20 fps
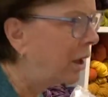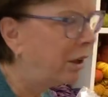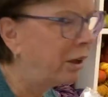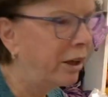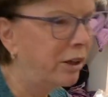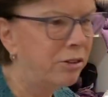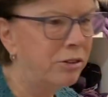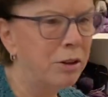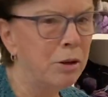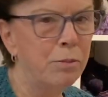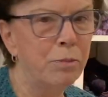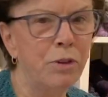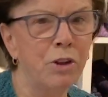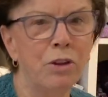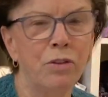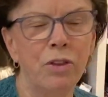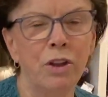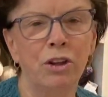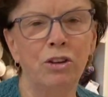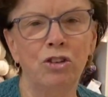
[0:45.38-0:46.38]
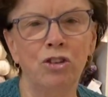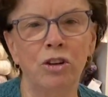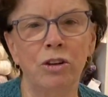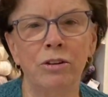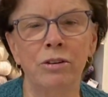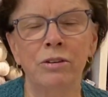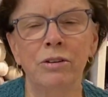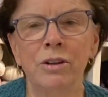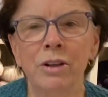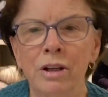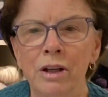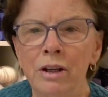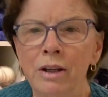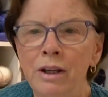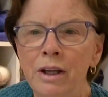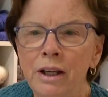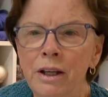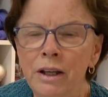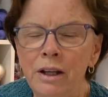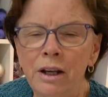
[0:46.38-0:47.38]
like something that just
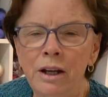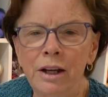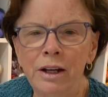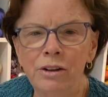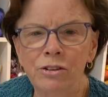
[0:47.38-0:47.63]
kind